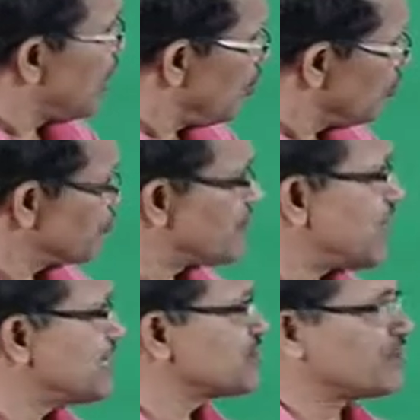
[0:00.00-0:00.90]

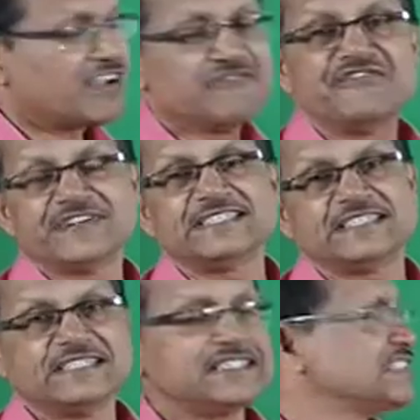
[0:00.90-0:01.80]
contrast or
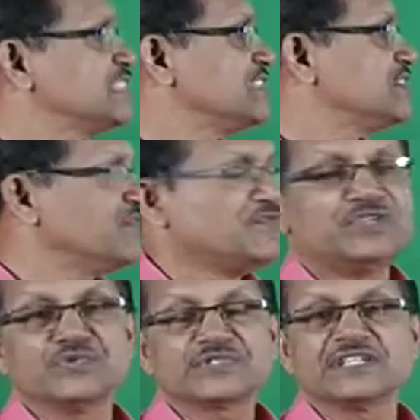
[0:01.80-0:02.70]
emphasis we
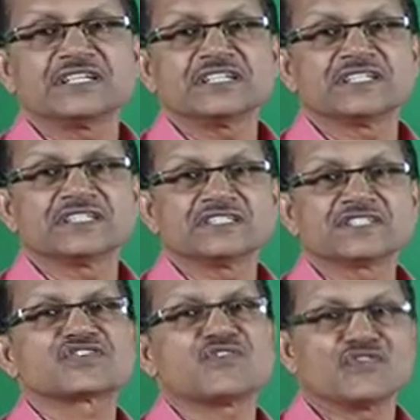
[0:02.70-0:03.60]
use the
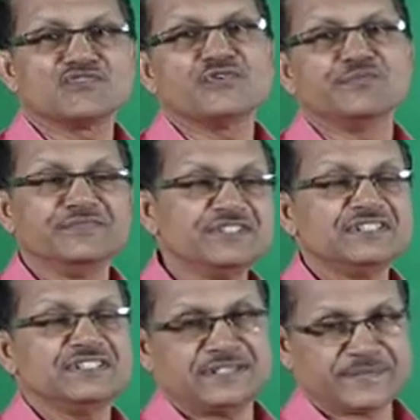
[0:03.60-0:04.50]
strong form
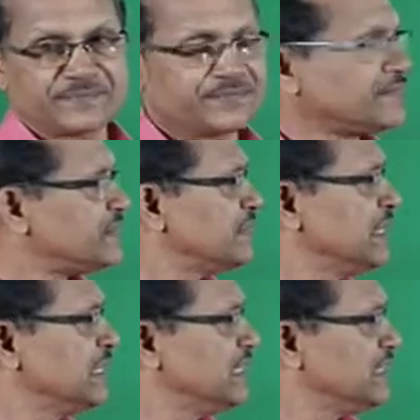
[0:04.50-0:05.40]
the.
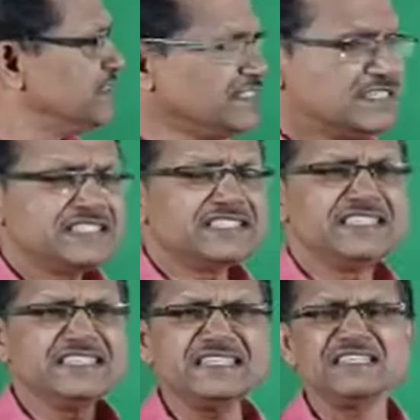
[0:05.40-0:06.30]
This is
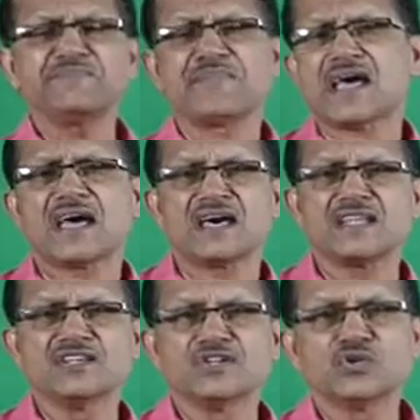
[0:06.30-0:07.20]
the
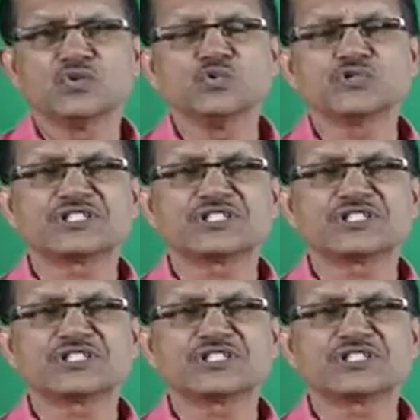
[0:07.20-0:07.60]
man who